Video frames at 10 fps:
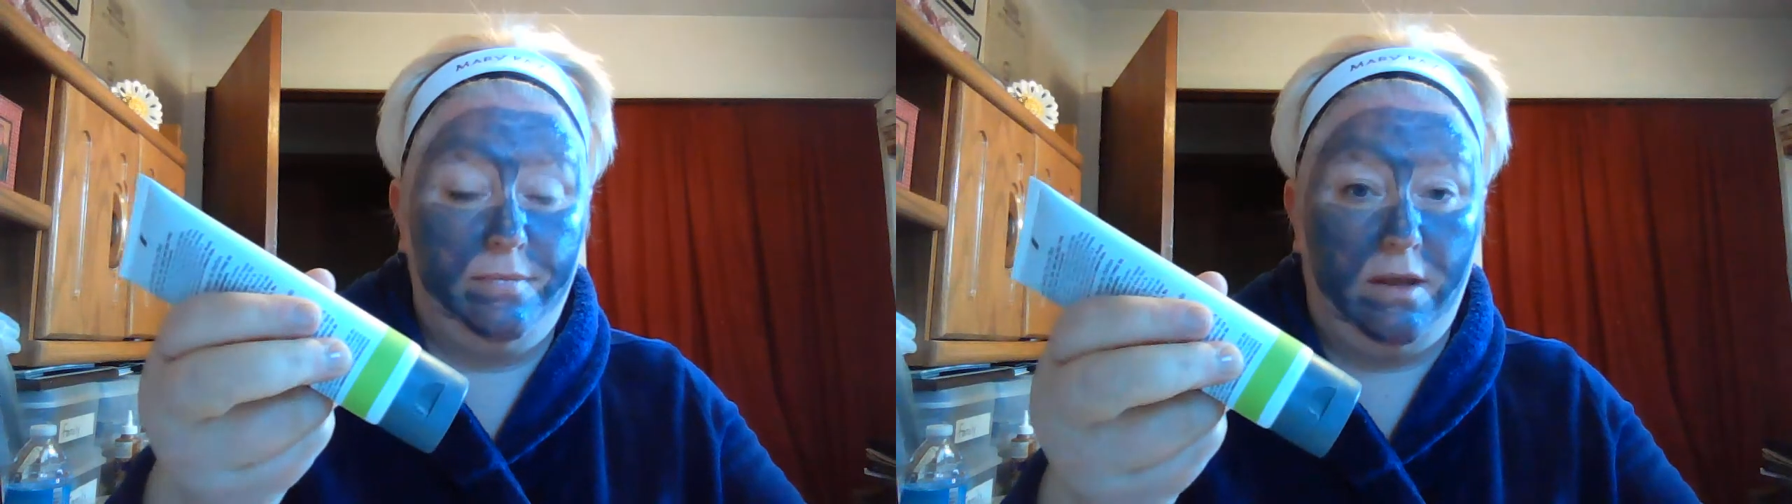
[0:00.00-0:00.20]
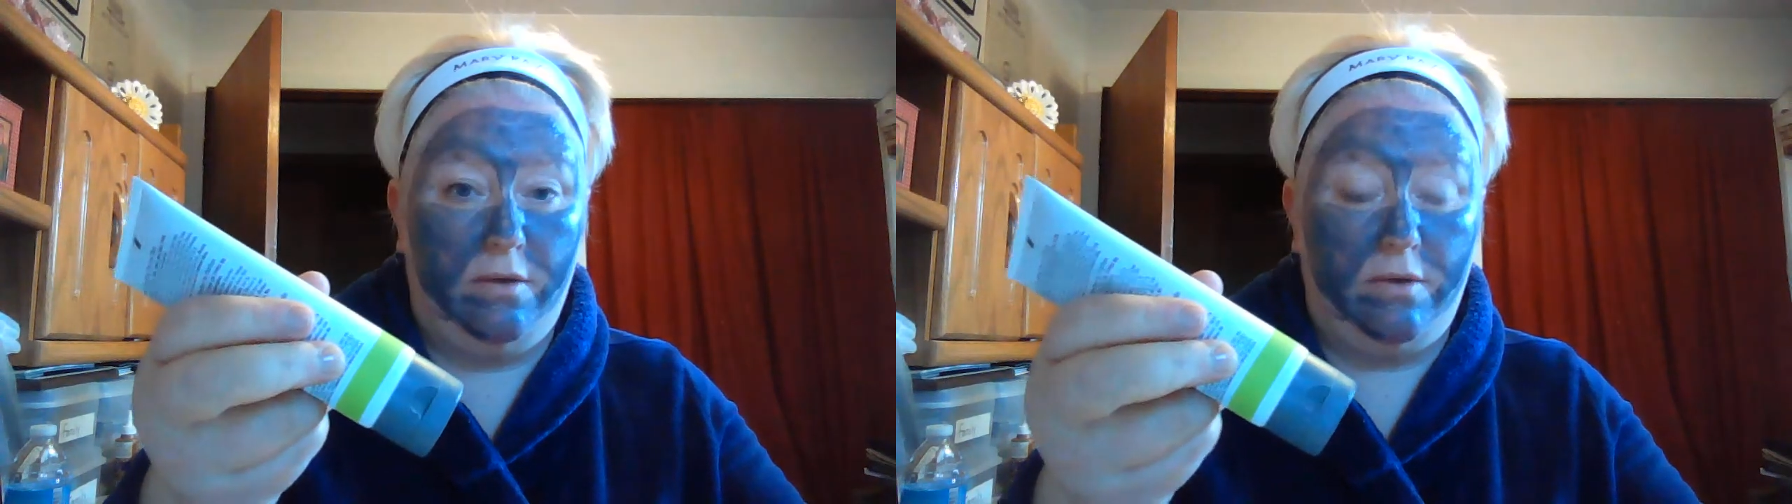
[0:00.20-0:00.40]

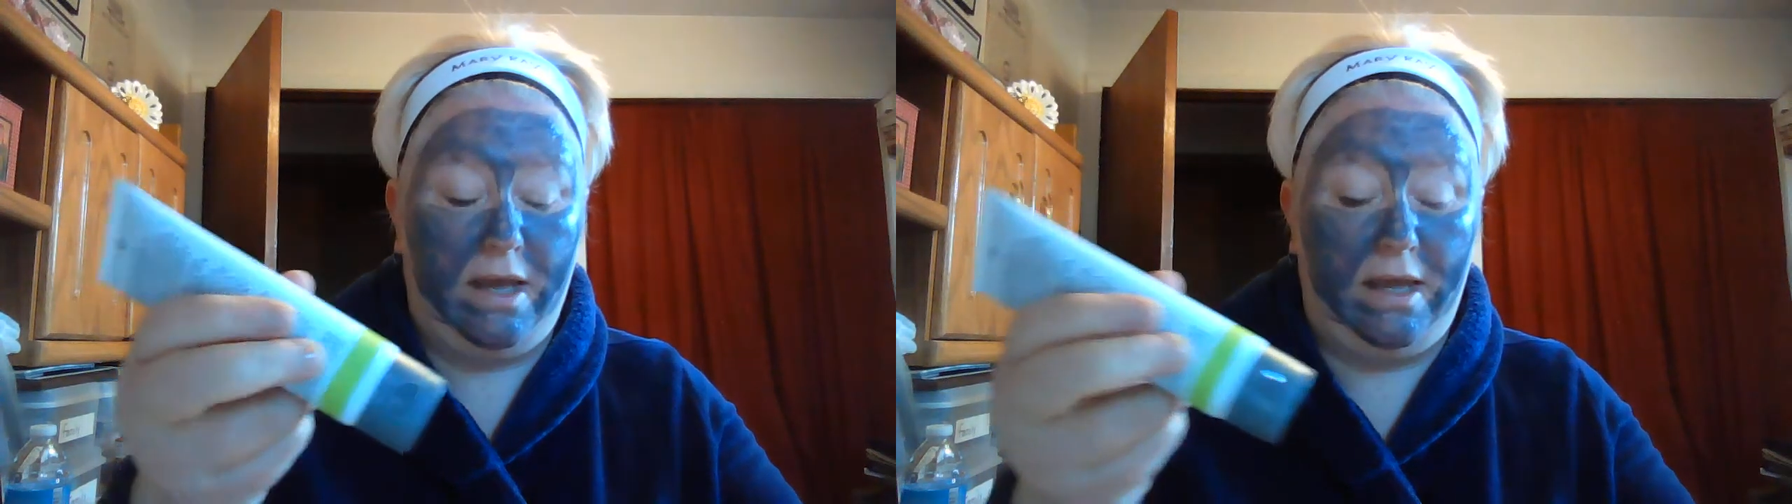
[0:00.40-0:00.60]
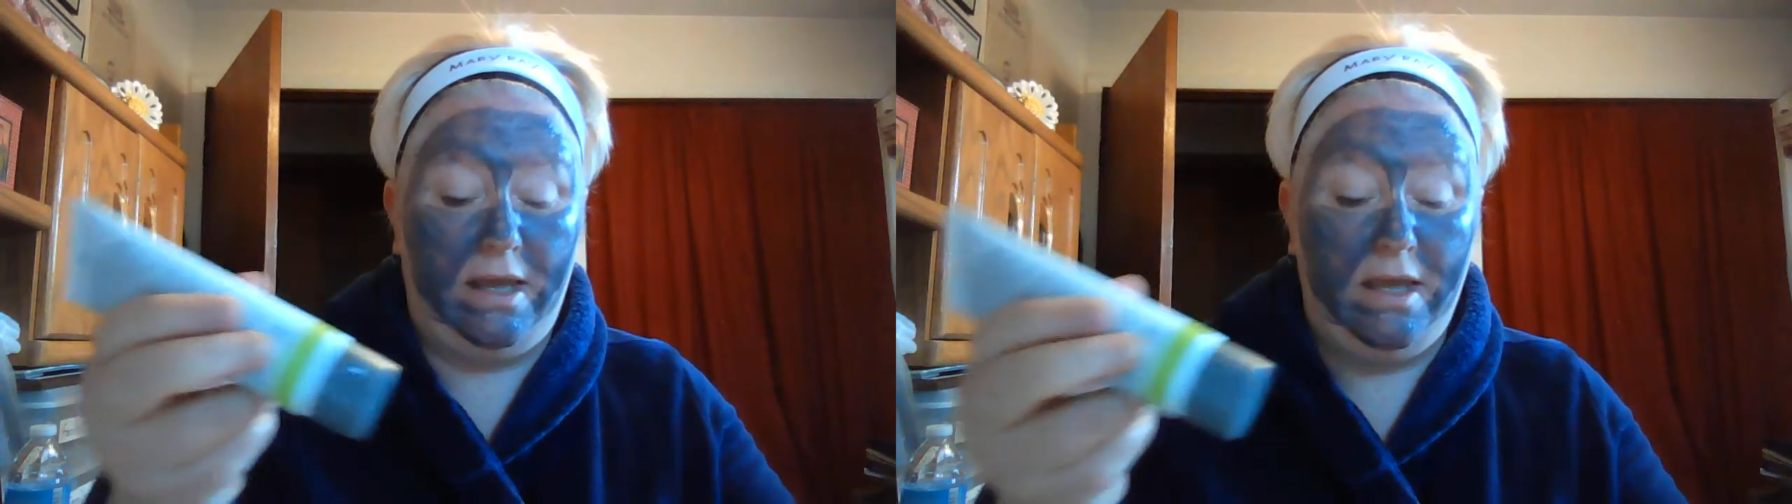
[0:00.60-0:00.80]

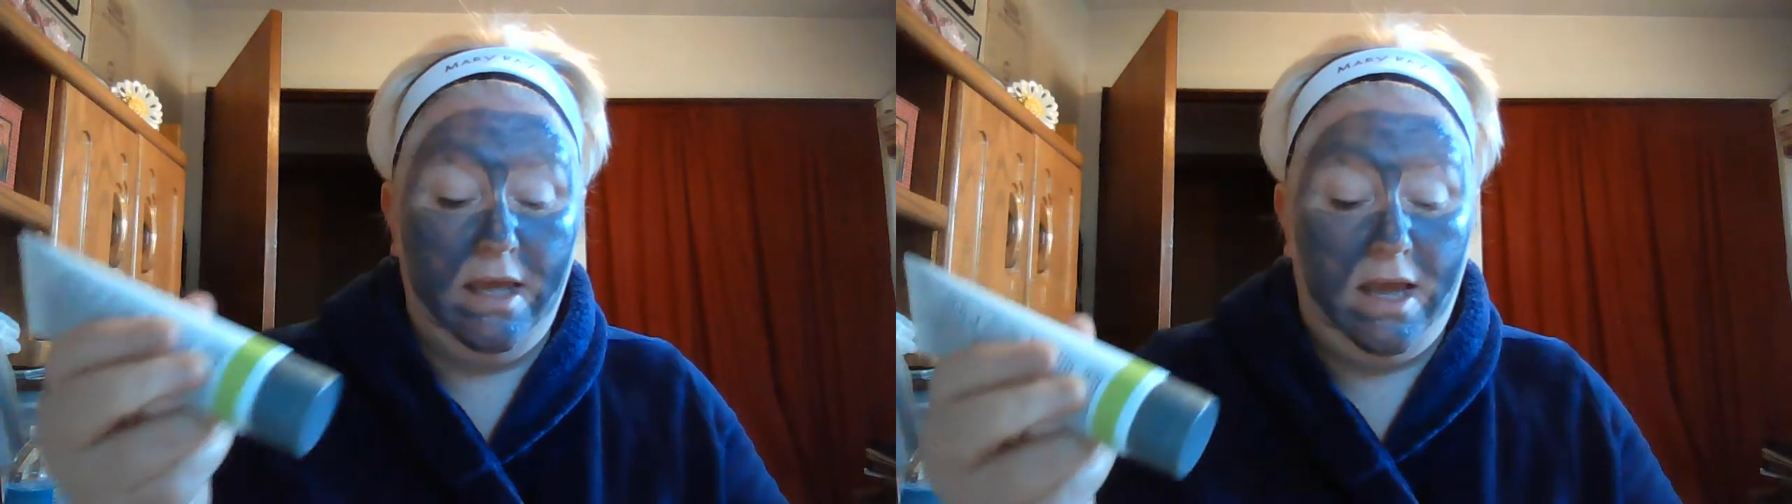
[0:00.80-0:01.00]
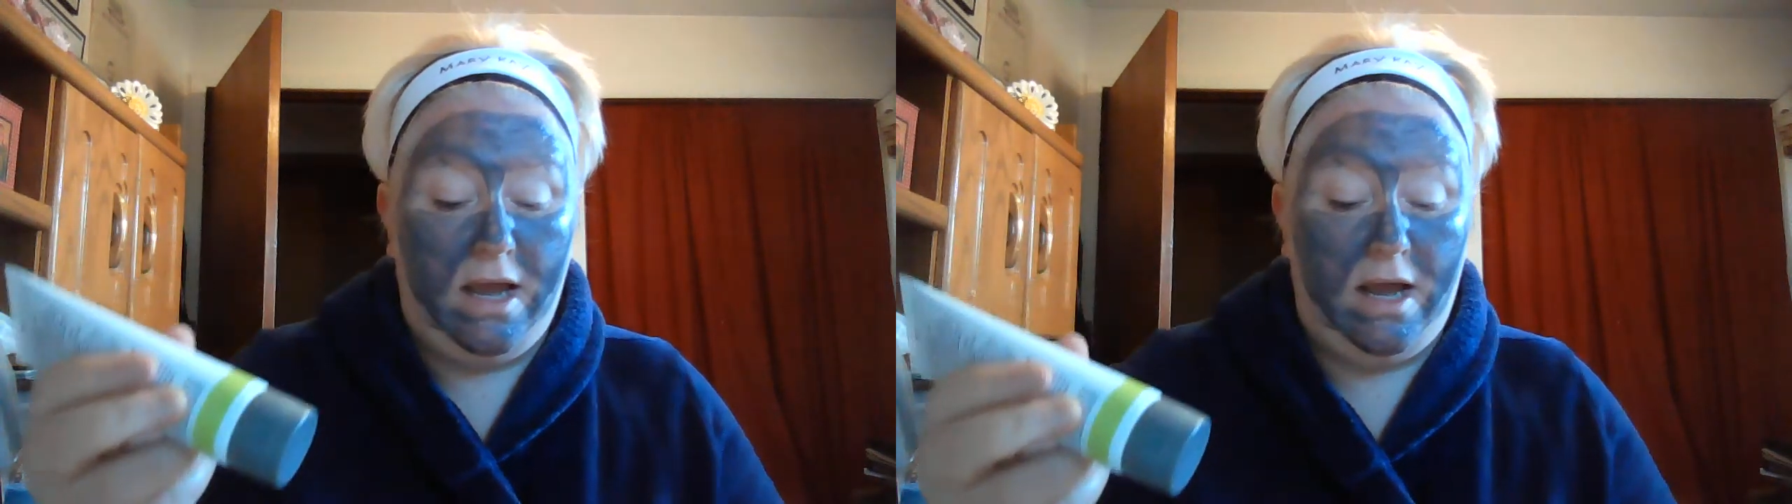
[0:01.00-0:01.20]
okay,
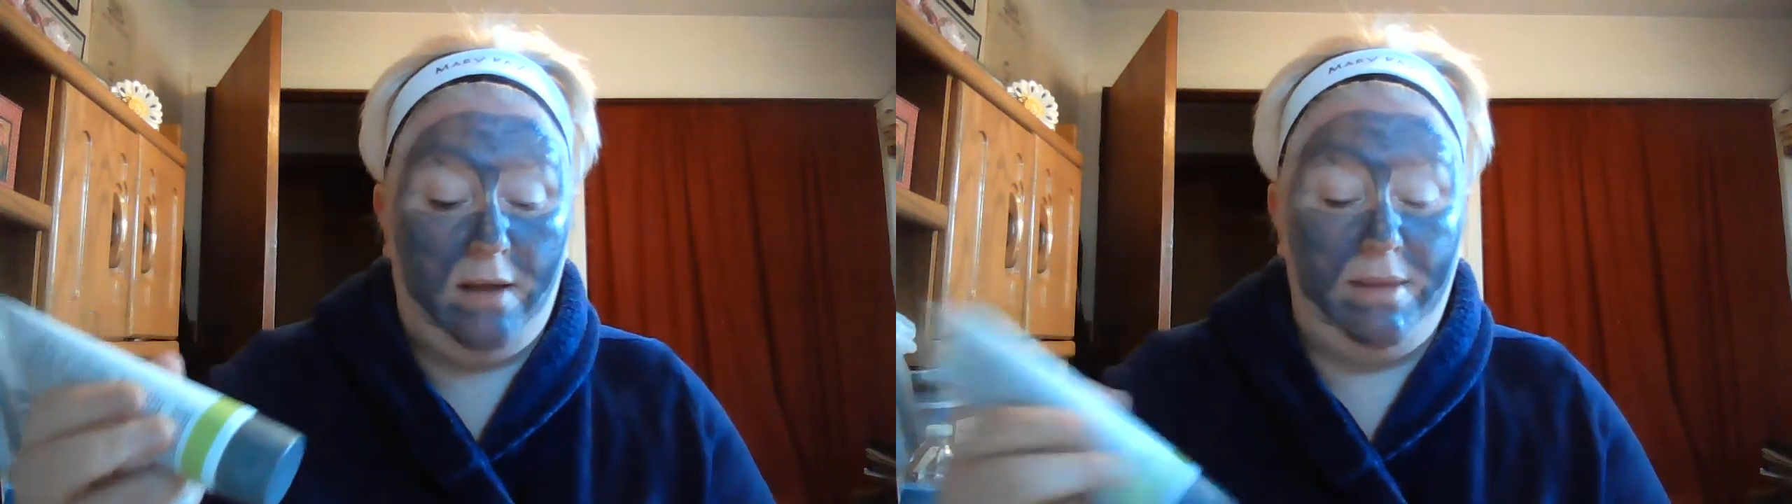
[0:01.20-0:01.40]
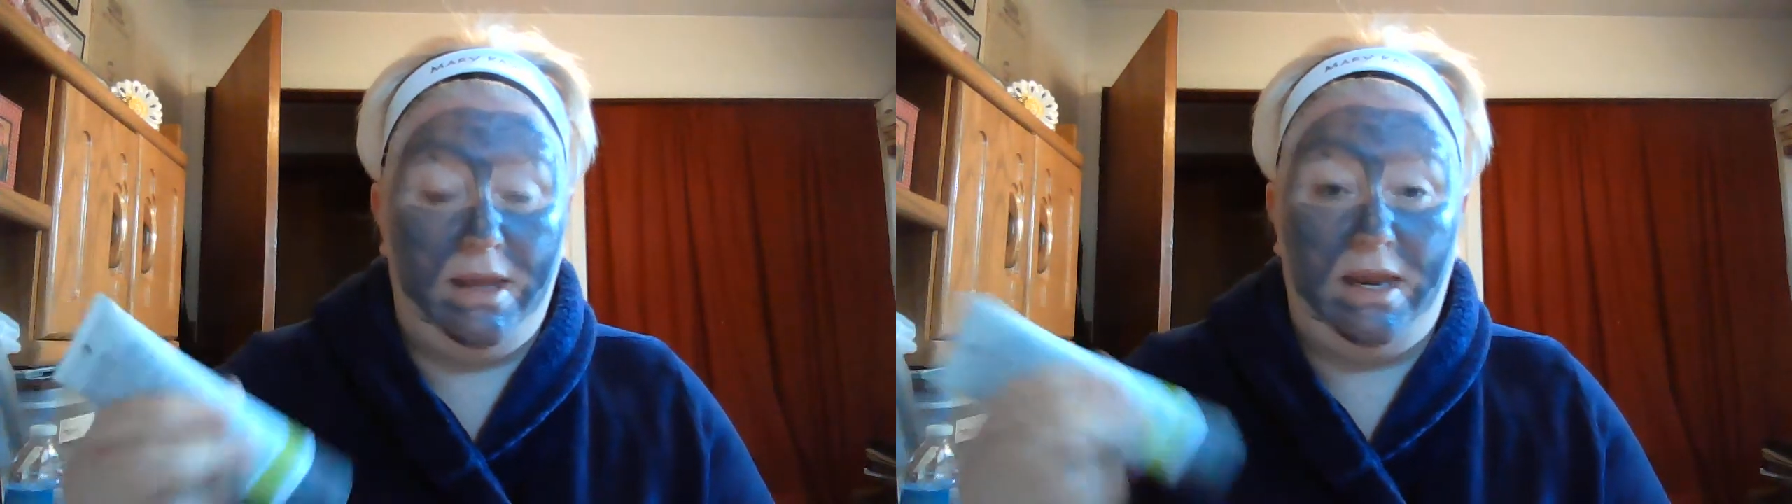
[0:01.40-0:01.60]

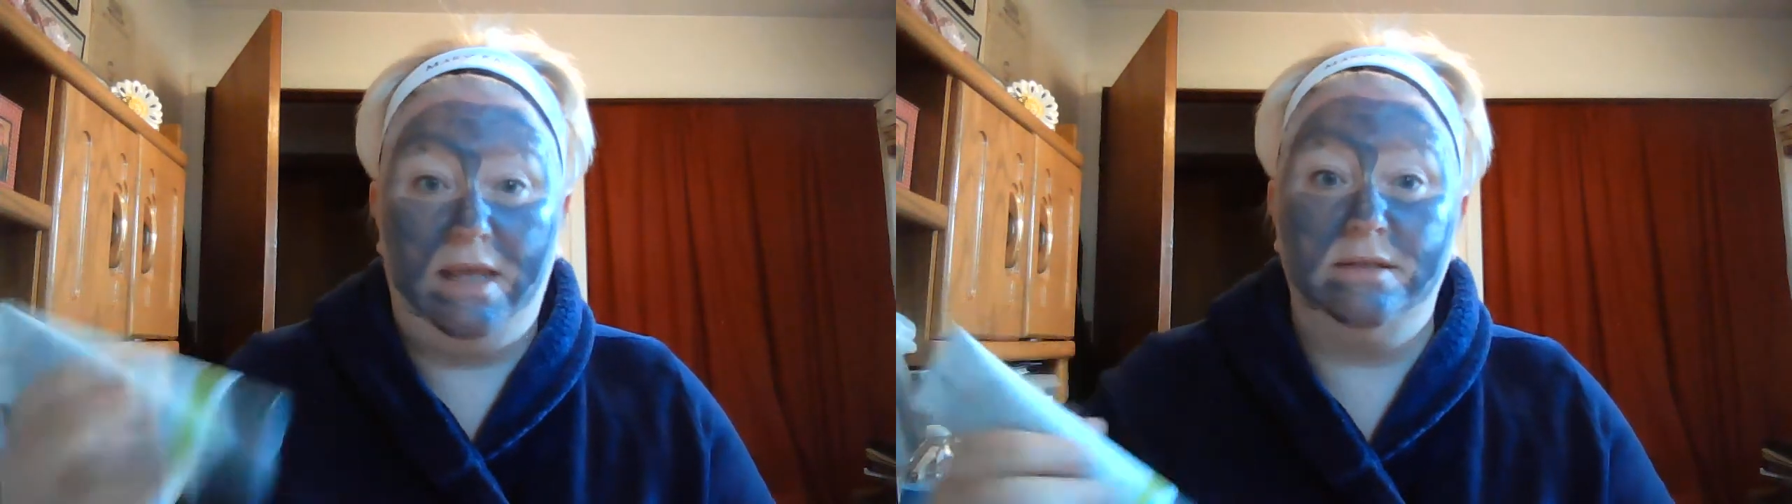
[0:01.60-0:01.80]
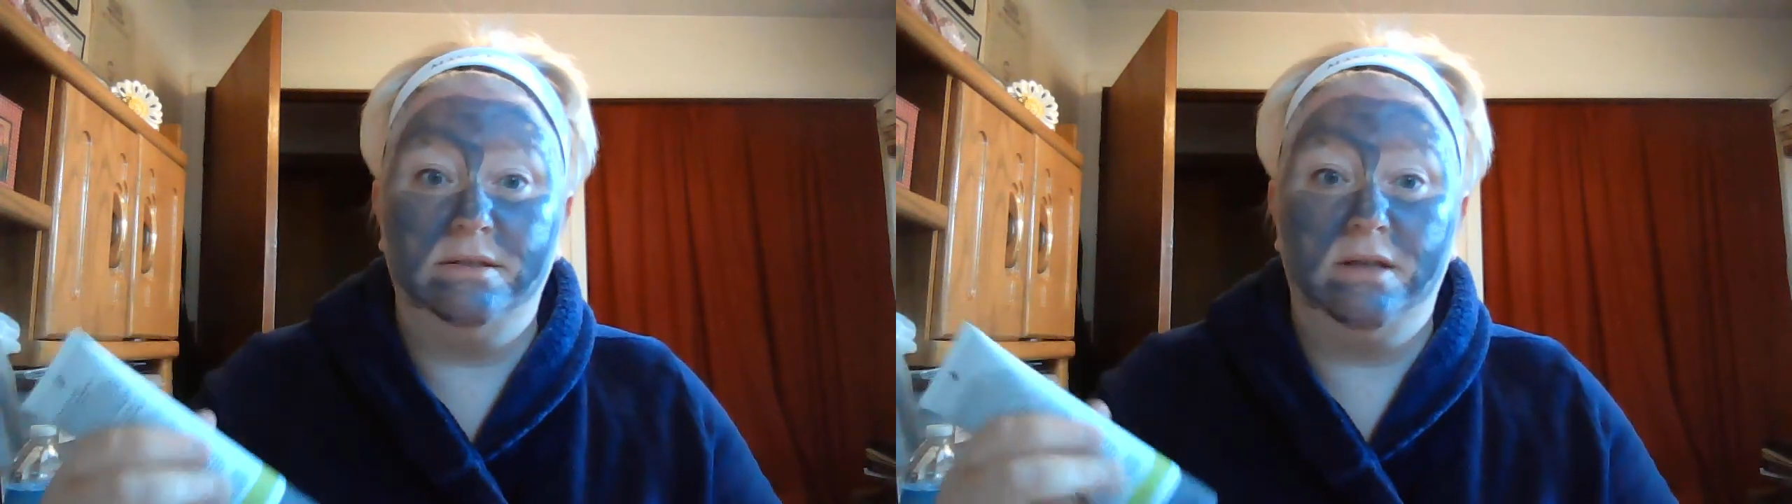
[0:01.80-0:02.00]
it is